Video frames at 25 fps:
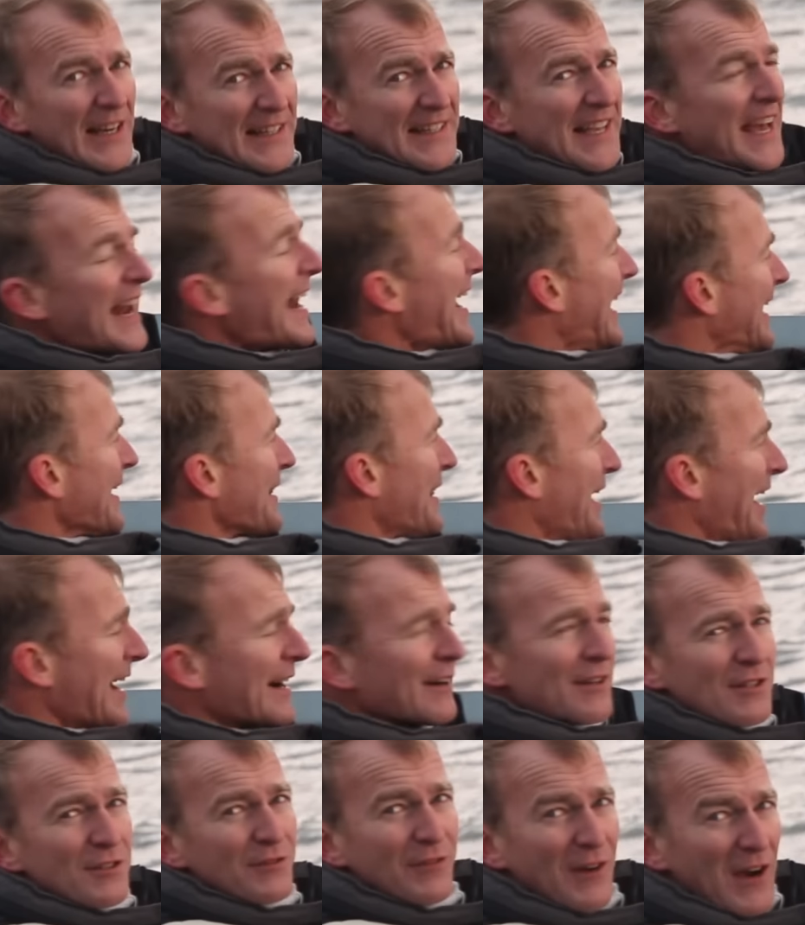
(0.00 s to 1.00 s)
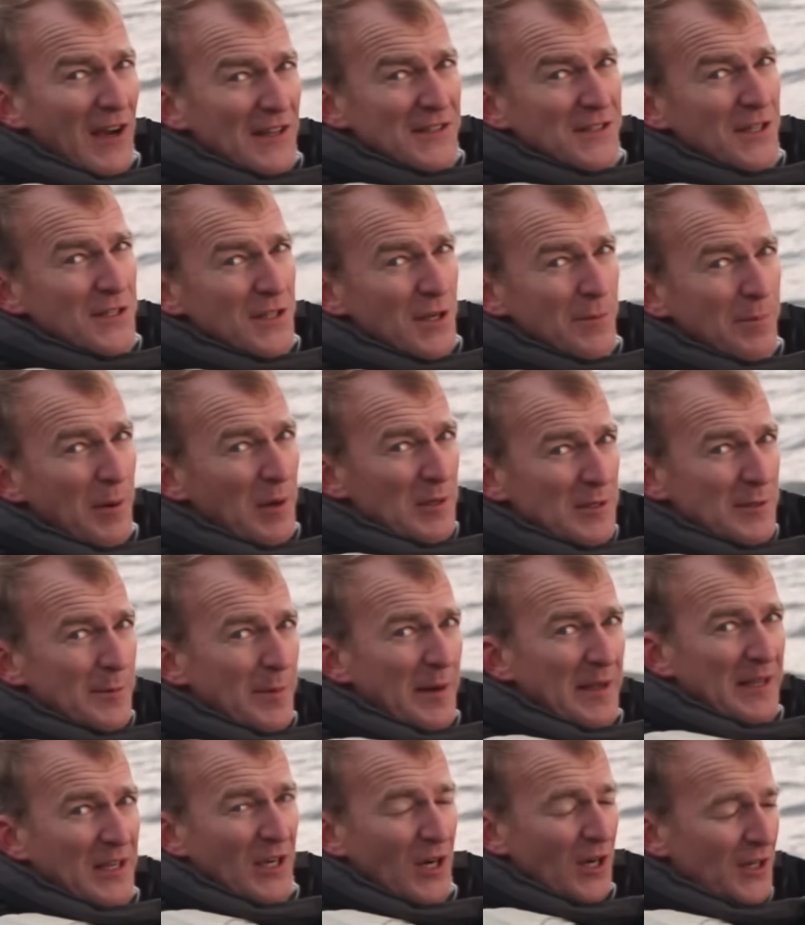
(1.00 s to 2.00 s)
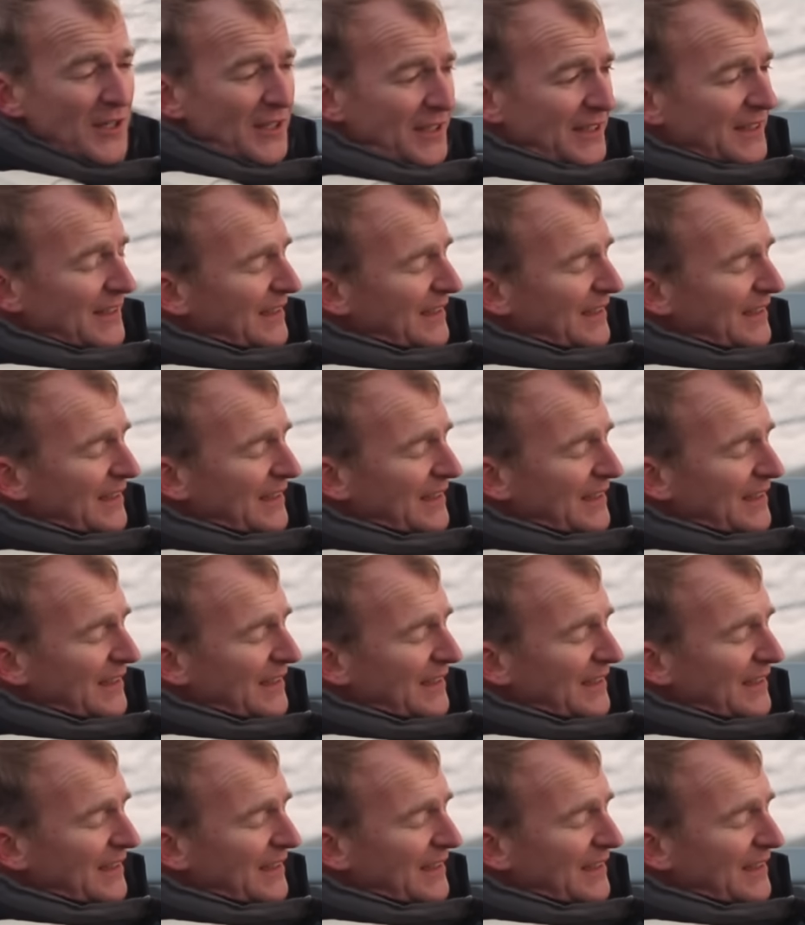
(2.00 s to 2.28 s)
and get out of there as fast as you possibly could.